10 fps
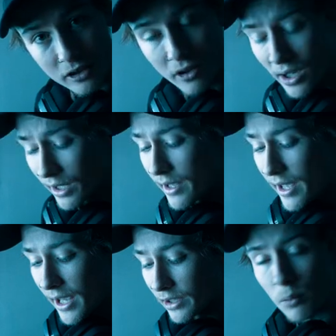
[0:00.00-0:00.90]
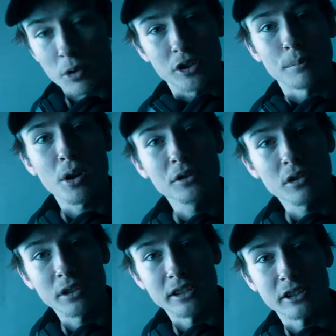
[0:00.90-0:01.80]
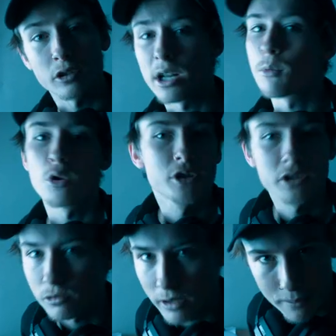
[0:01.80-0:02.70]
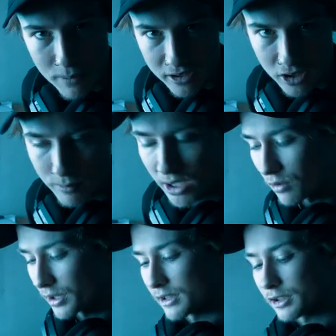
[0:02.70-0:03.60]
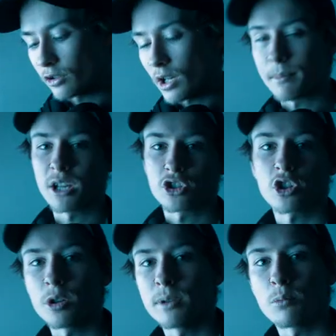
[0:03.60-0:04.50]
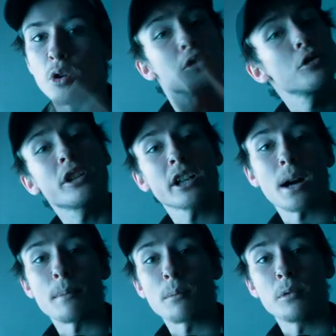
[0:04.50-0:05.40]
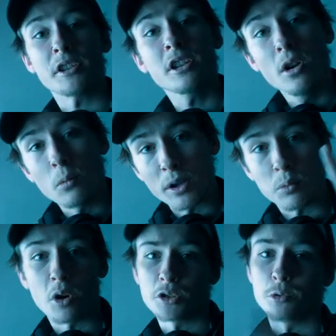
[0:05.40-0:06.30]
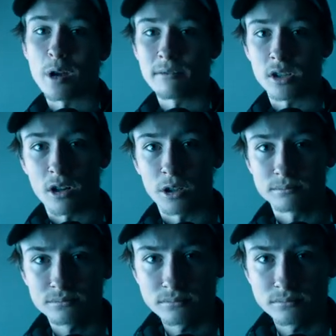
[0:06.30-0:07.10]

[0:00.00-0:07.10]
tonight, and I want you to post on Instagram or just direct message me on Instagram and show me what you can come up with what you have at home.